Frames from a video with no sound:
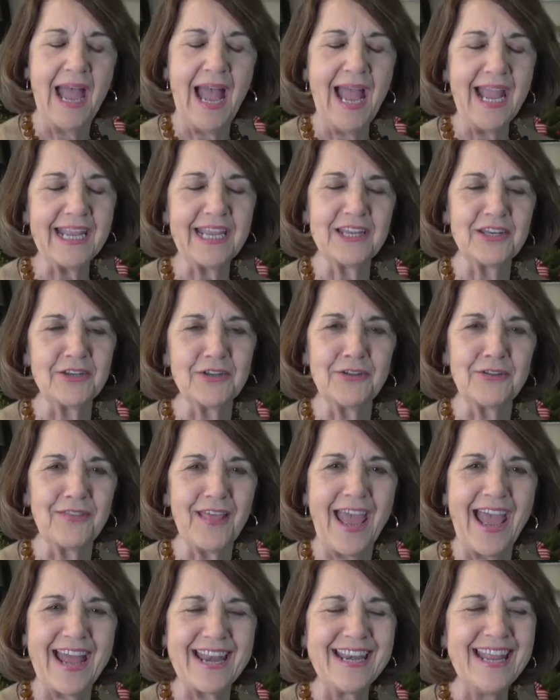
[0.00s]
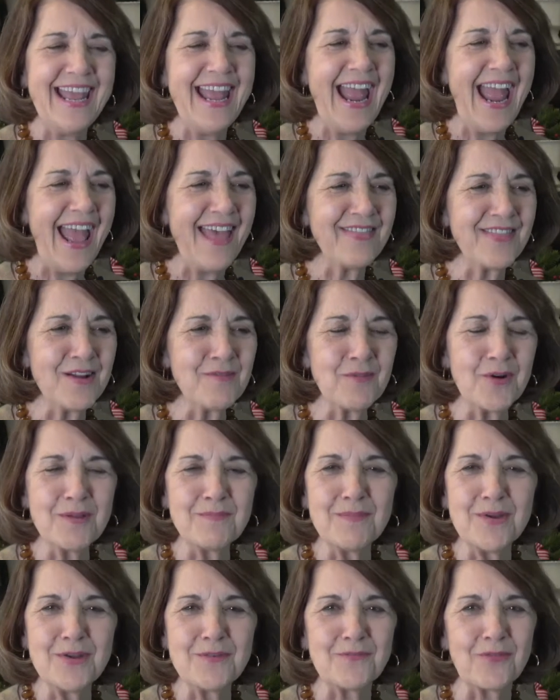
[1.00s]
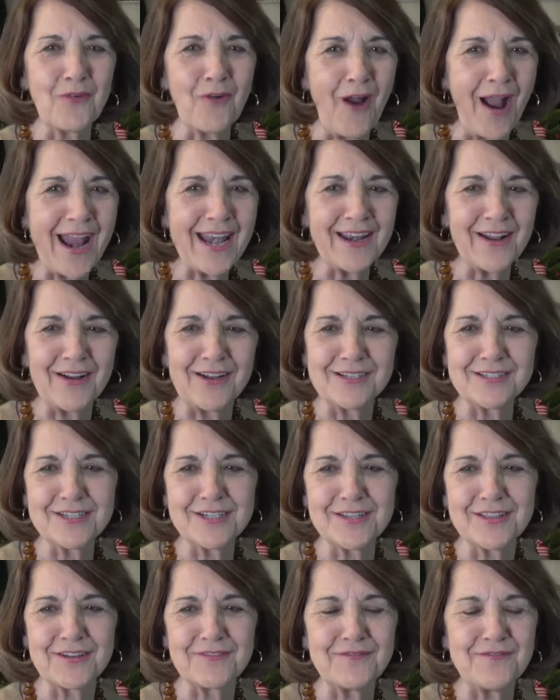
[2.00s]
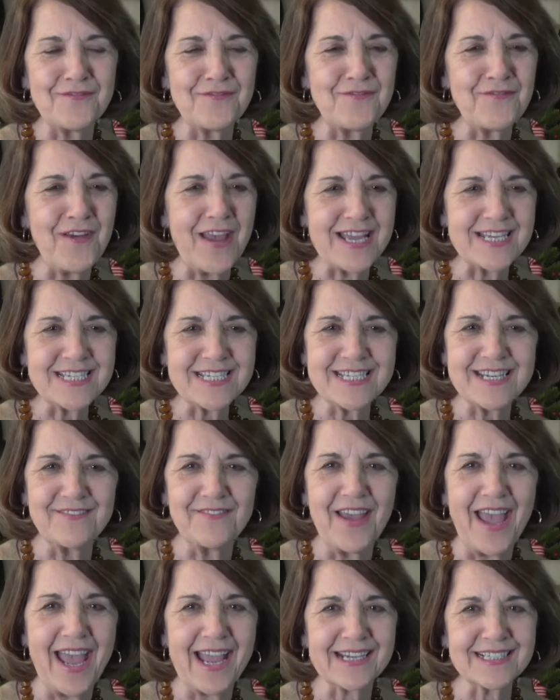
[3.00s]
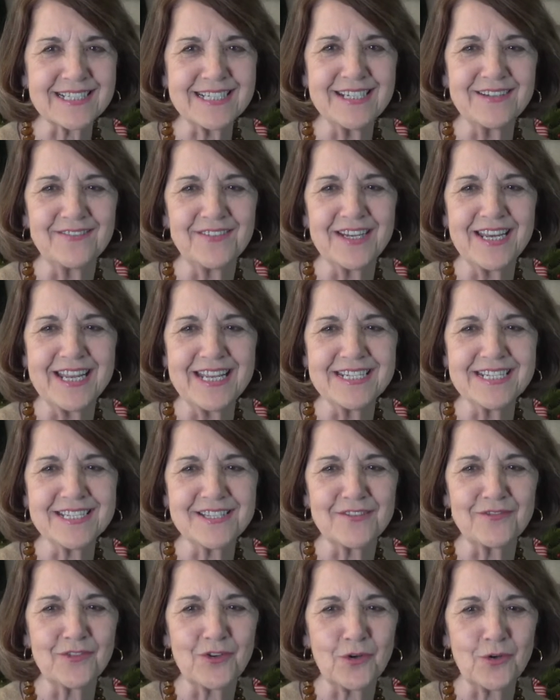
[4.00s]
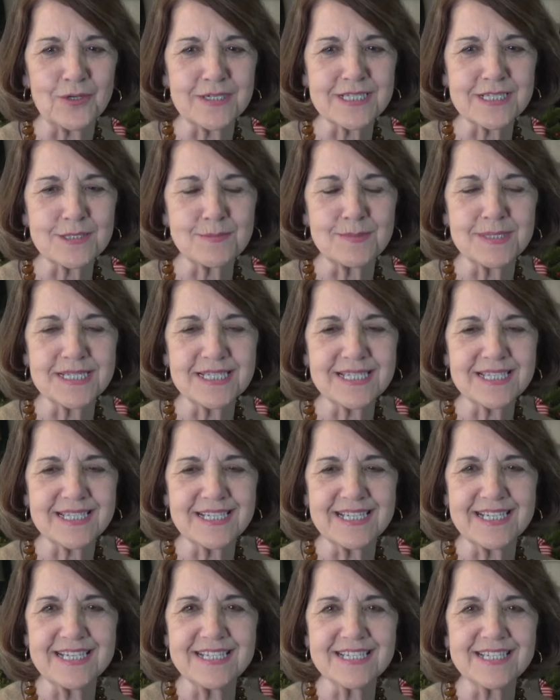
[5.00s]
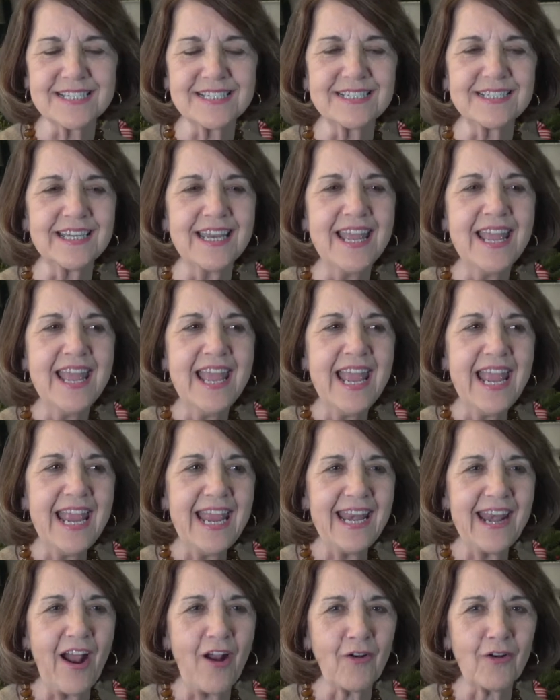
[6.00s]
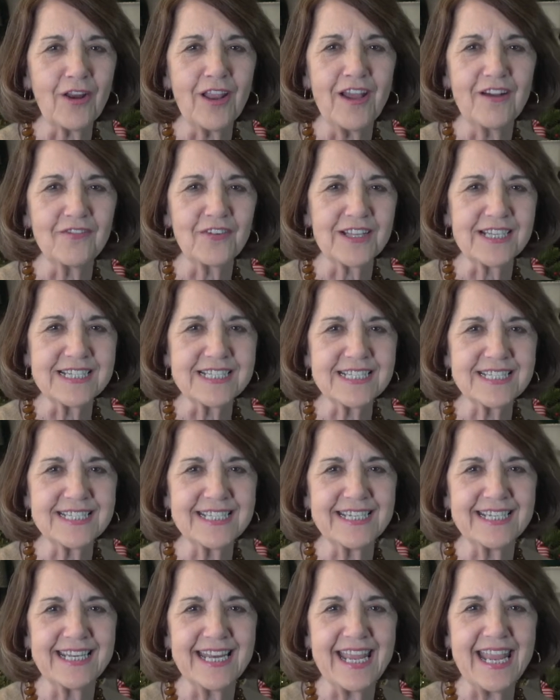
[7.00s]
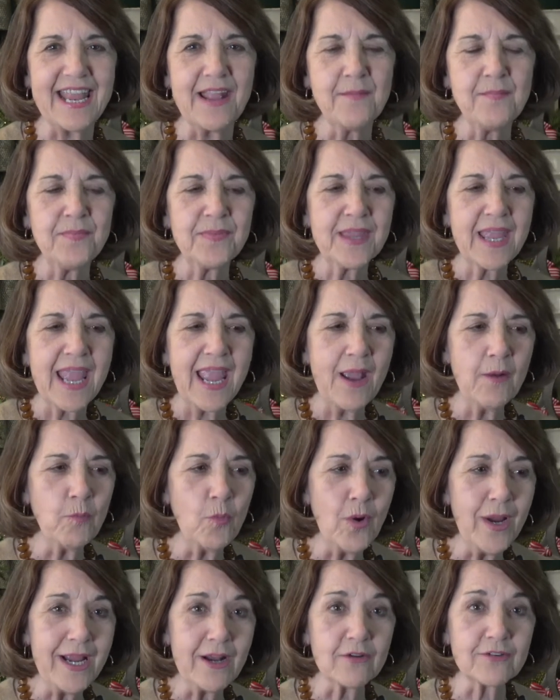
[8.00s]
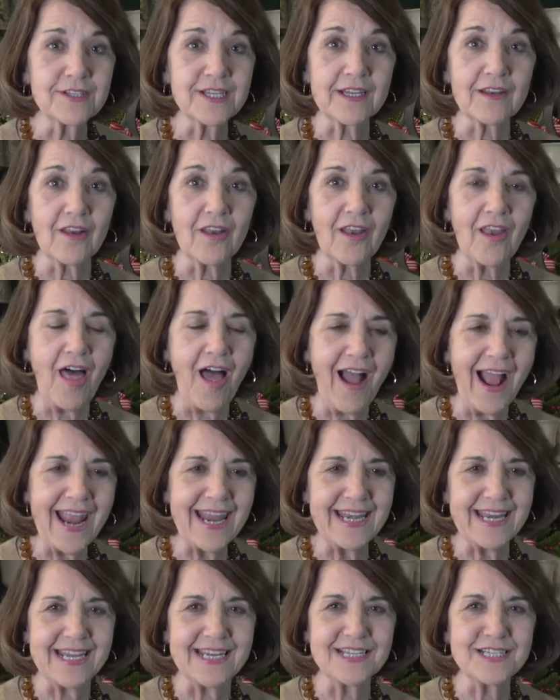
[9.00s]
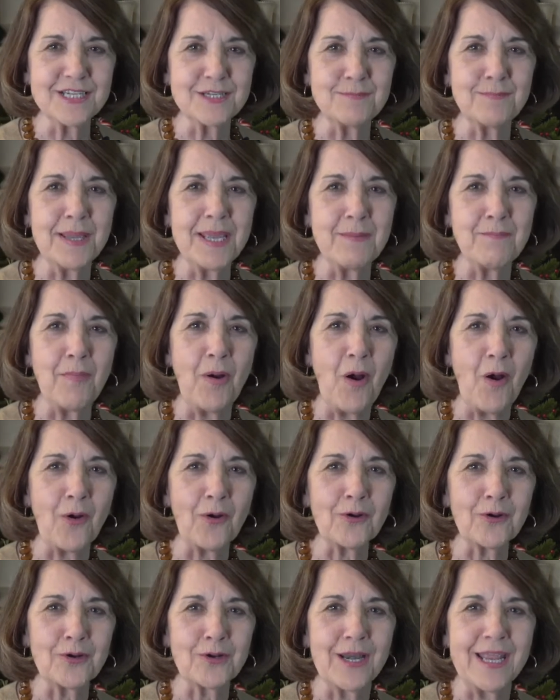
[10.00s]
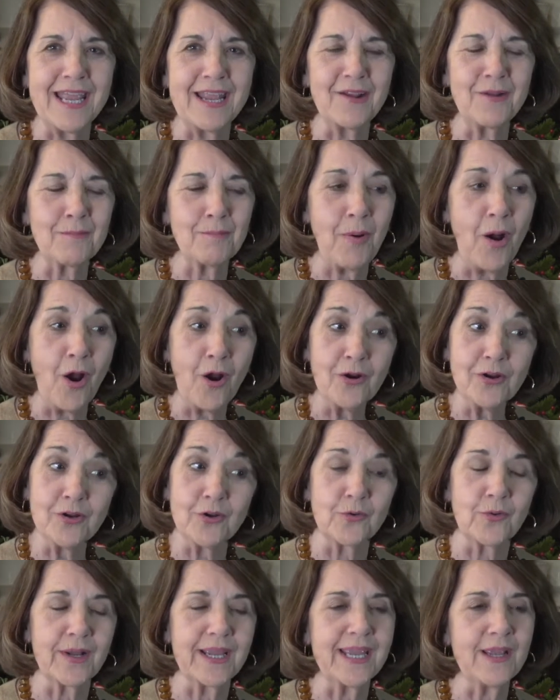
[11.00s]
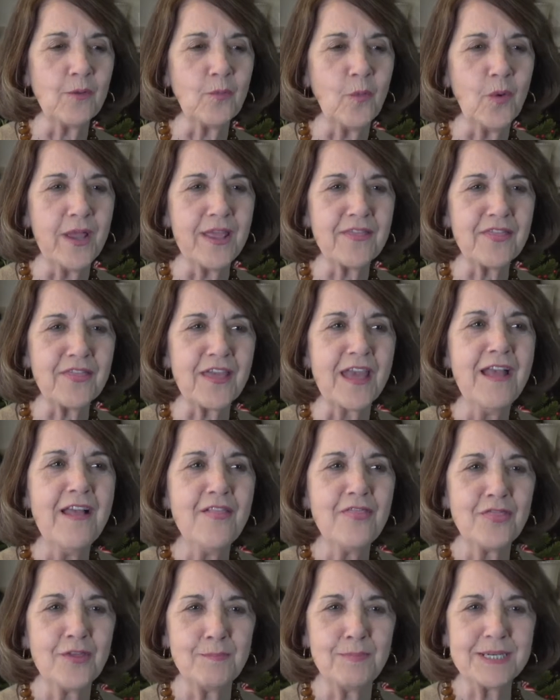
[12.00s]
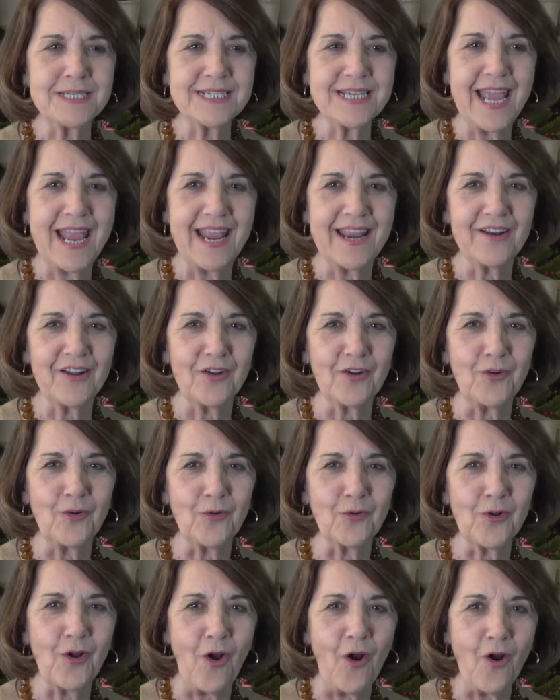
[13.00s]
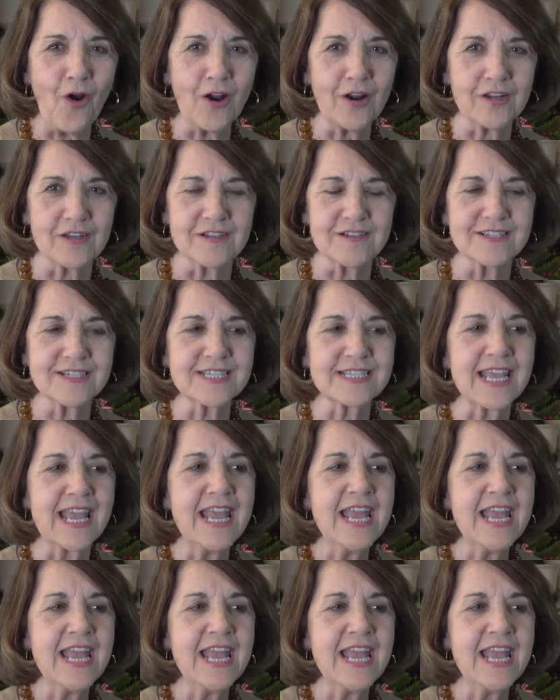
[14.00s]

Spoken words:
I can do that. And then we move right on to the festive activities of Christmas season in our lovely city. And we are delighted to be partnering with the Botanical Gardens,